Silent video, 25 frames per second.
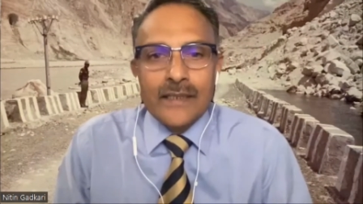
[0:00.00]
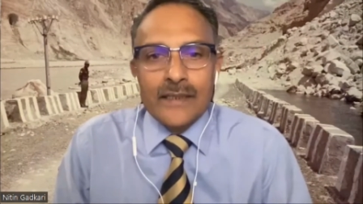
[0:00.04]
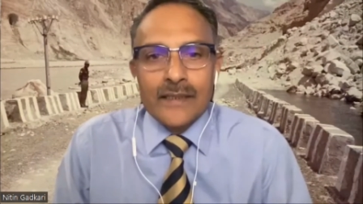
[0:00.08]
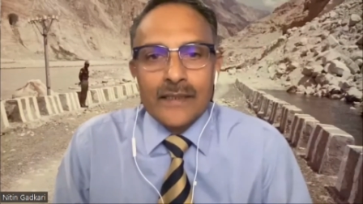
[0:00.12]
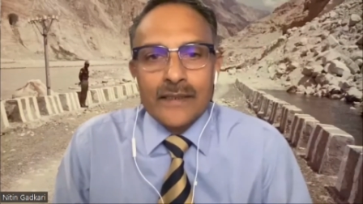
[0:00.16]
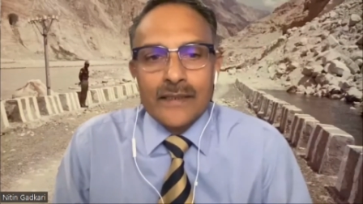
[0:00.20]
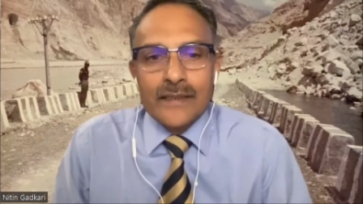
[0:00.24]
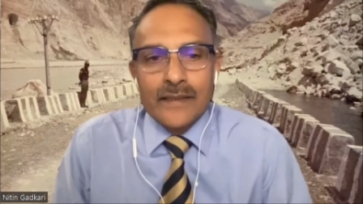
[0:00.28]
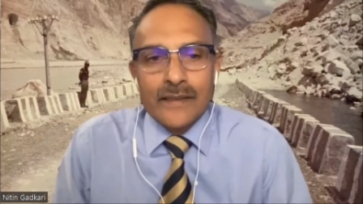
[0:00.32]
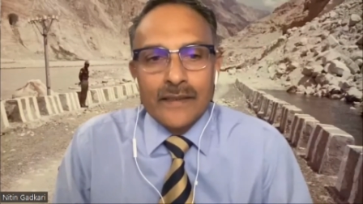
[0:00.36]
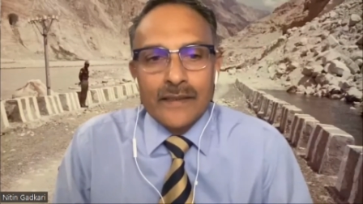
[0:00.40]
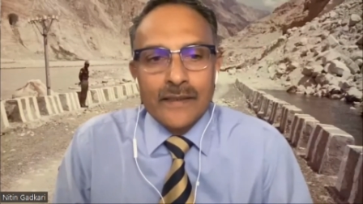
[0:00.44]

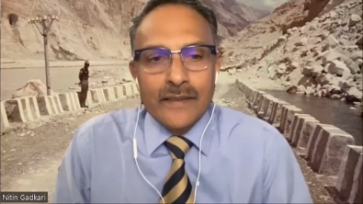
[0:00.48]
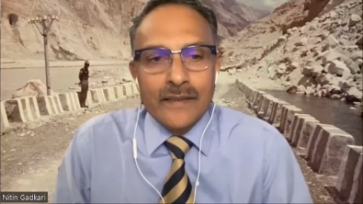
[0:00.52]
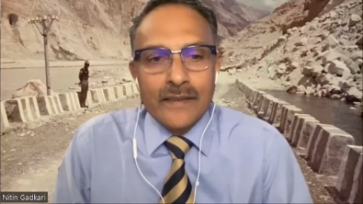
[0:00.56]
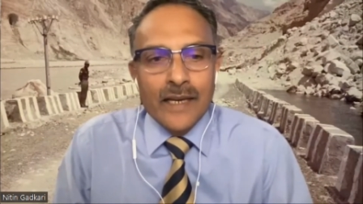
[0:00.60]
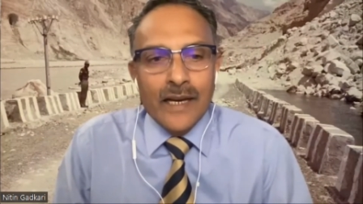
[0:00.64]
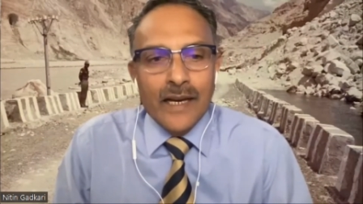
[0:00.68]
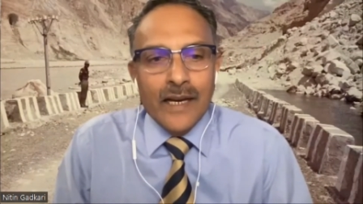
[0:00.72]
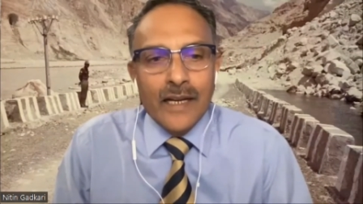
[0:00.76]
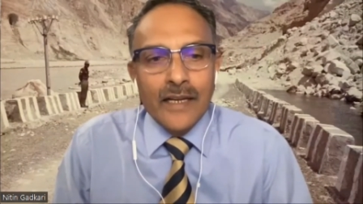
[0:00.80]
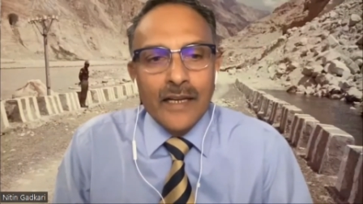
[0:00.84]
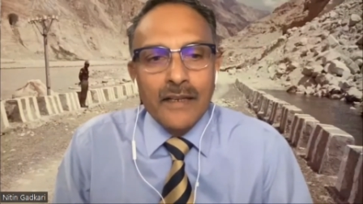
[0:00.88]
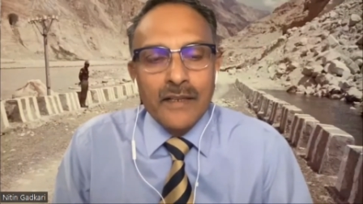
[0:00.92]
the
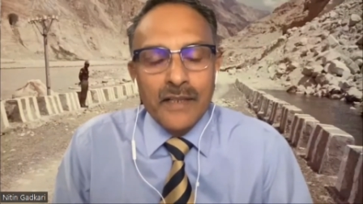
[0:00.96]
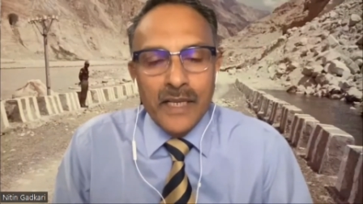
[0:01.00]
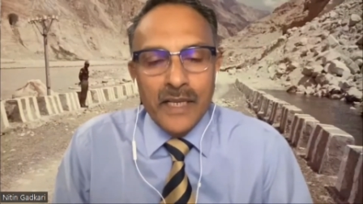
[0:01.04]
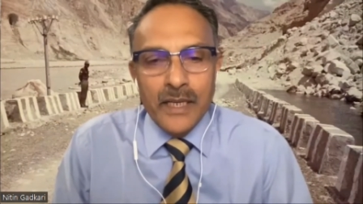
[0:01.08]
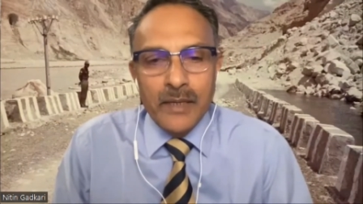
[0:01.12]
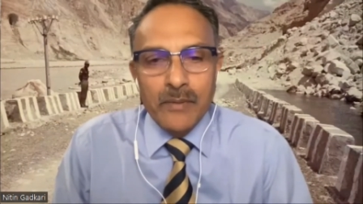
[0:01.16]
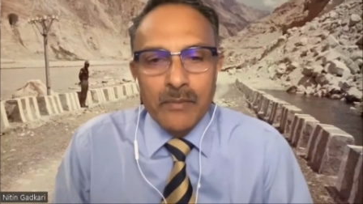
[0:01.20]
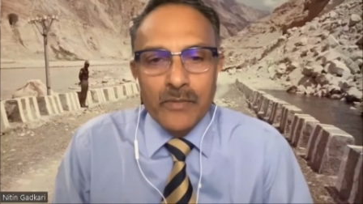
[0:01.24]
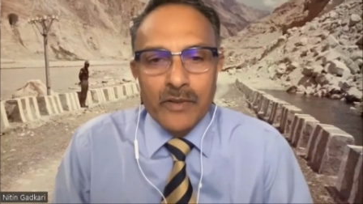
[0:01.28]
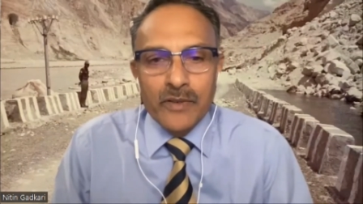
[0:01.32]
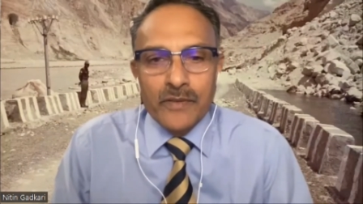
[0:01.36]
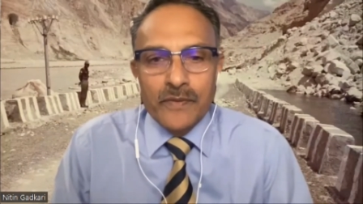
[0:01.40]
entire
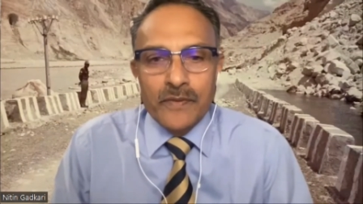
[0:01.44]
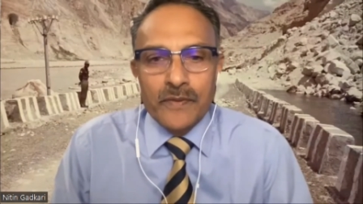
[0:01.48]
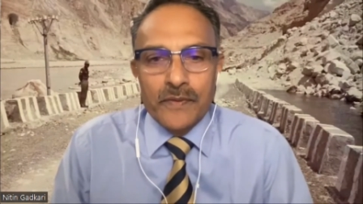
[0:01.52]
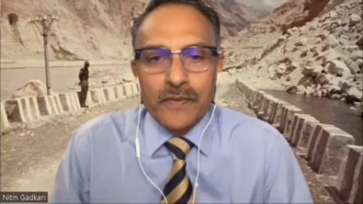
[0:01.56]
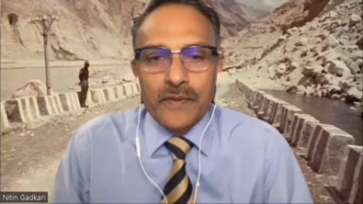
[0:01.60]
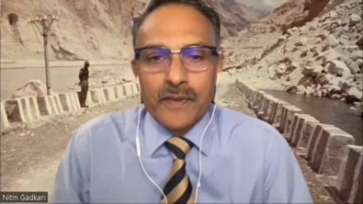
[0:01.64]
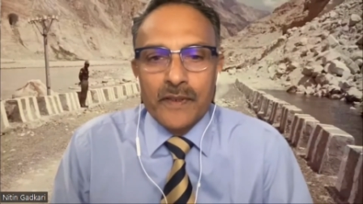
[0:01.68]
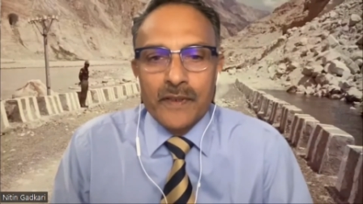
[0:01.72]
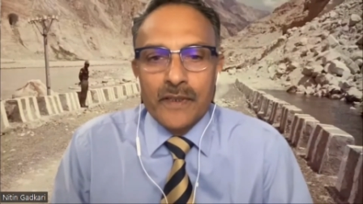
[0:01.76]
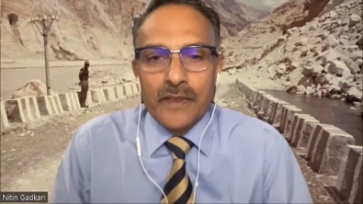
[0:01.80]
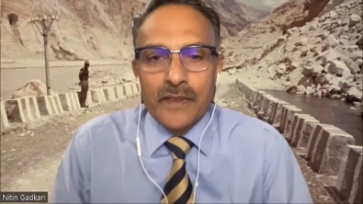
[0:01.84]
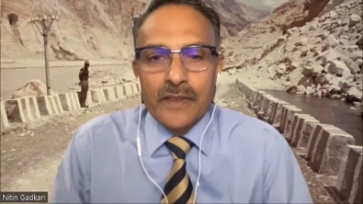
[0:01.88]
team
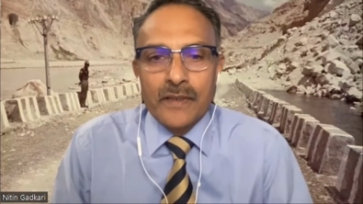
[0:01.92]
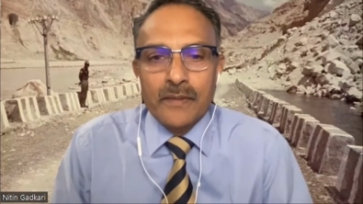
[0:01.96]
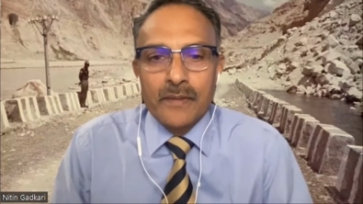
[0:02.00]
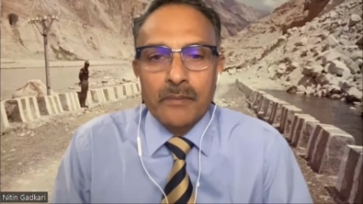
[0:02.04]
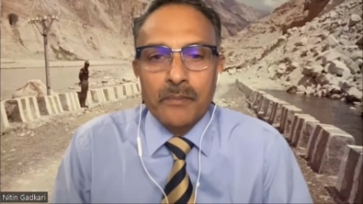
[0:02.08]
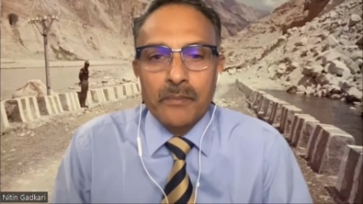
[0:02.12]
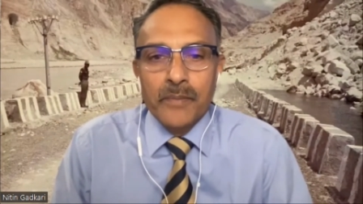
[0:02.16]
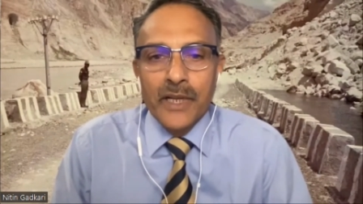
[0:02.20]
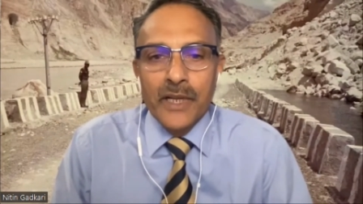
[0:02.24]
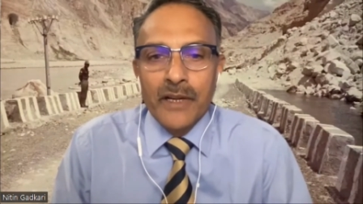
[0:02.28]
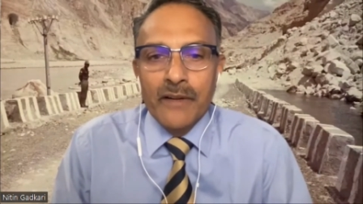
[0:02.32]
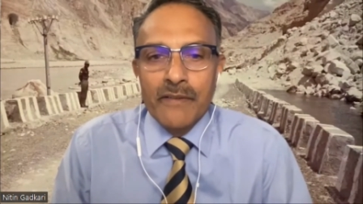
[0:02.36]
of
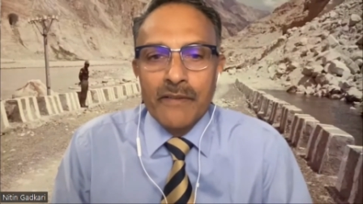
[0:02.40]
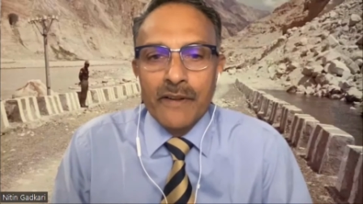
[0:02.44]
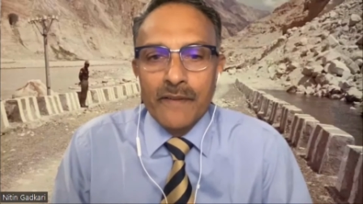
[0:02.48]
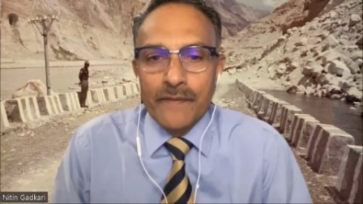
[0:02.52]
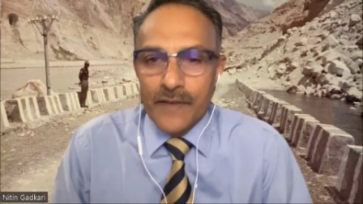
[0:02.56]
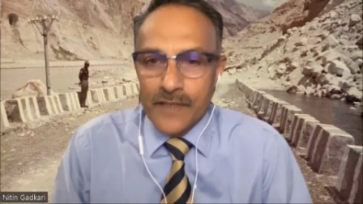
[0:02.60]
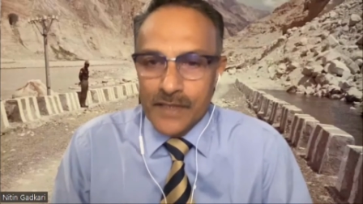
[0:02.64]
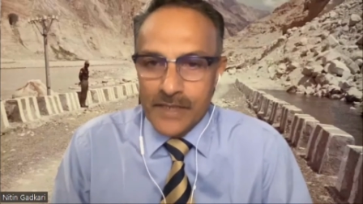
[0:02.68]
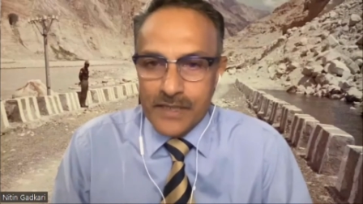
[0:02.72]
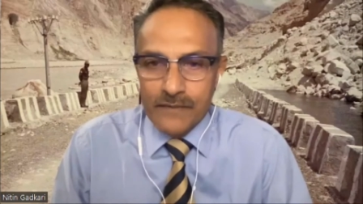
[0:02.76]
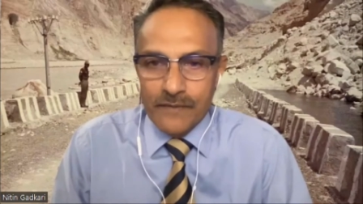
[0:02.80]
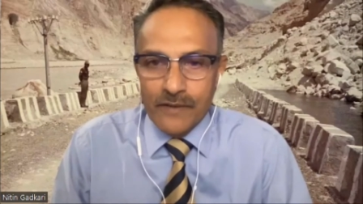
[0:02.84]

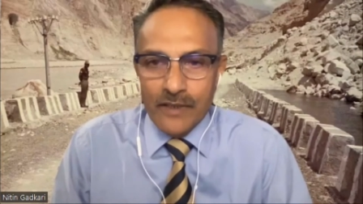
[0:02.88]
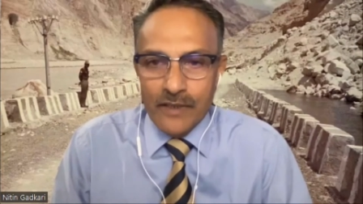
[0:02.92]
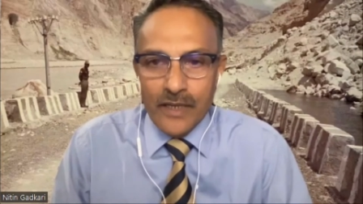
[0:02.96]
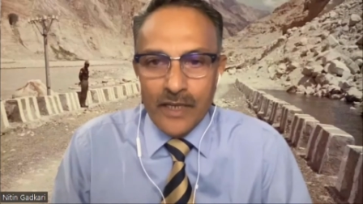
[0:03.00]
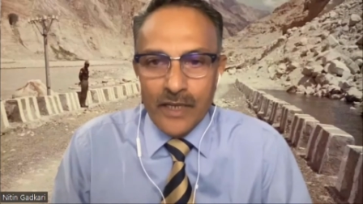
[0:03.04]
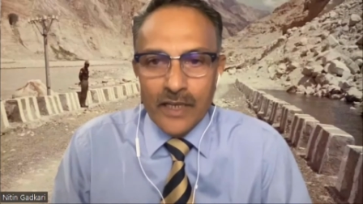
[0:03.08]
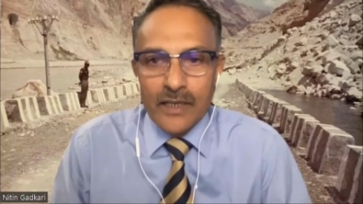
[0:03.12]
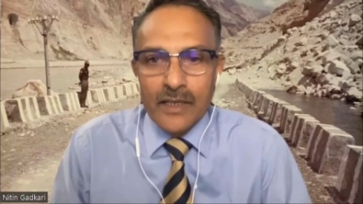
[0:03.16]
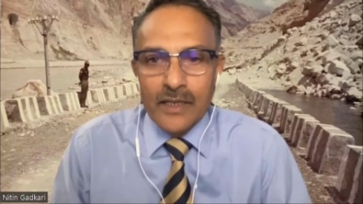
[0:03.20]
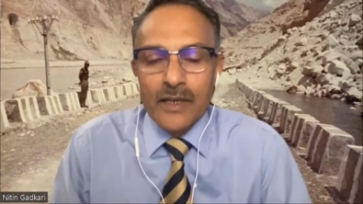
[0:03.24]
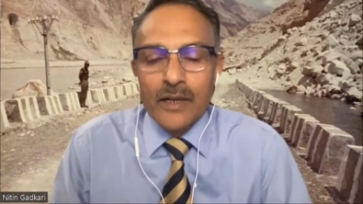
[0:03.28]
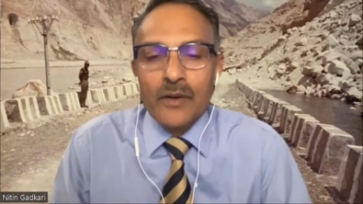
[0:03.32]
Military
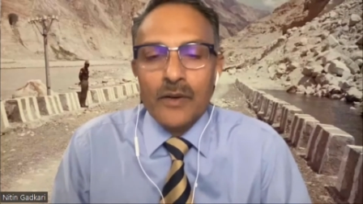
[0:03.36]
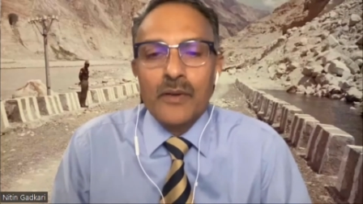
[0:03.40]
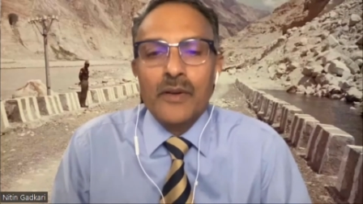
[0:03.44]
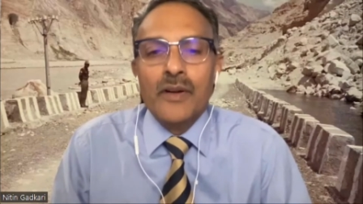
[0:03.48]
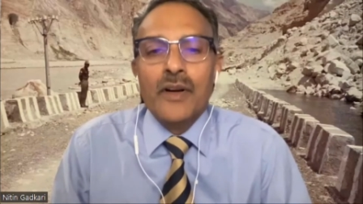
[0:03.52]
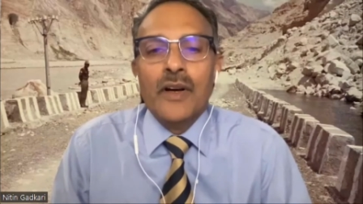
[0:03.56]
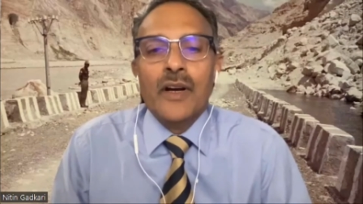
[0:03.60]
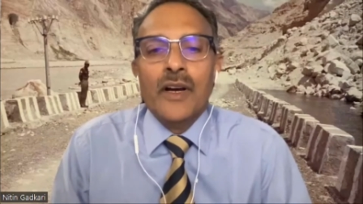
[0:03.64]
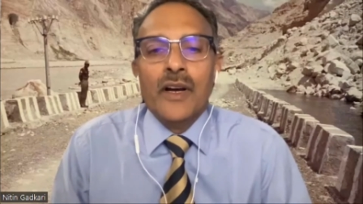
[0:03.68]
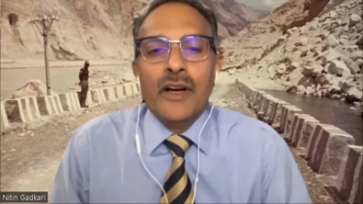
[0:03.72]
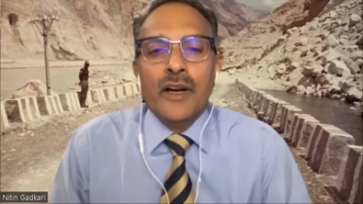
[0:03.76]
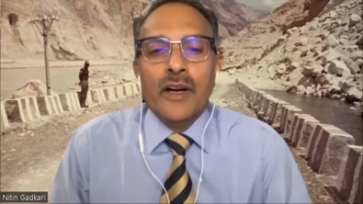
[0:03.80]
Festival
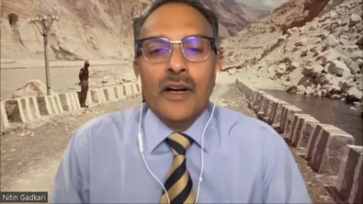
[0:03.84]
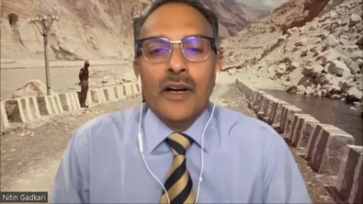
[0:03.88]
Lucknow